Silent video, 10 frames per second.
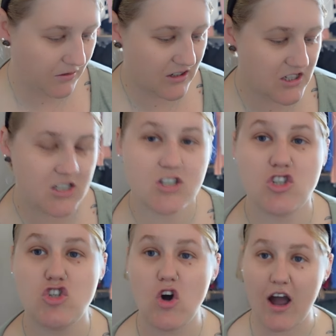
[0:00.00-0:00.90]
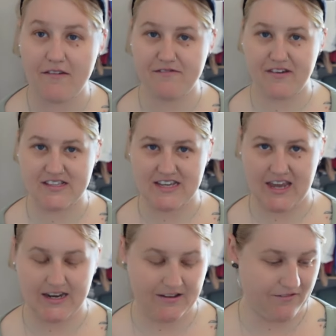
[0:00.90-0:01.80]
gonna try and fit it
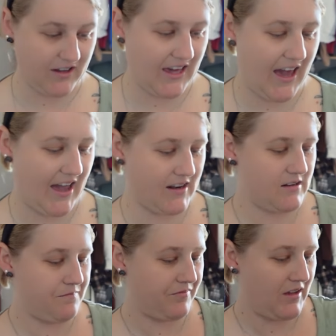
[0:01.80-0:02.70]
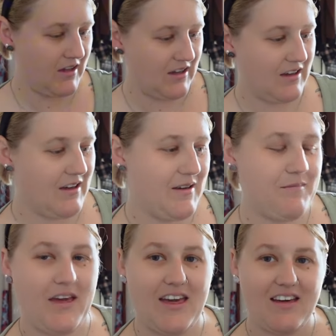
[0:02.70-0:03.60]
in if I can.
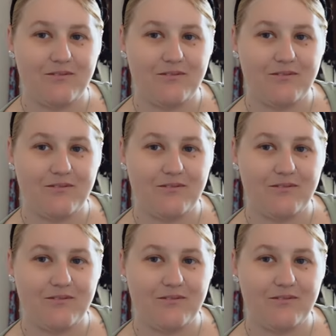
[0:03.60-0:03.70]
But